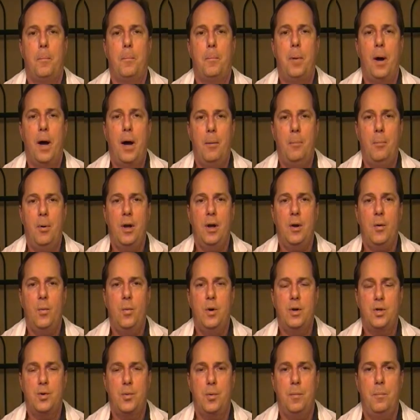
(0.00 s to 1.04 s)
public,
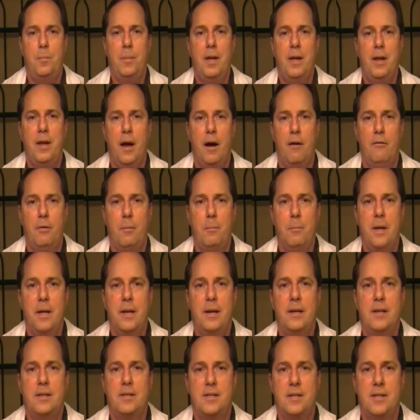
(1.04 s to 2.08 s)
which would be
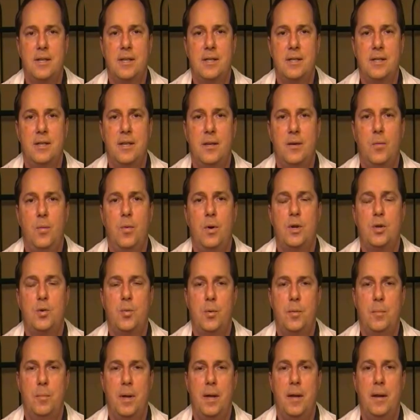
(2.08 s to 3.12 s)
government assisted, which
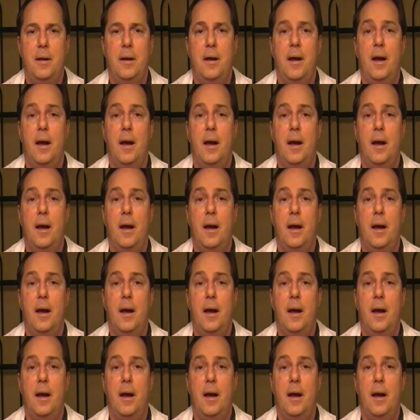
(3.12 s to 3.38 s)
would be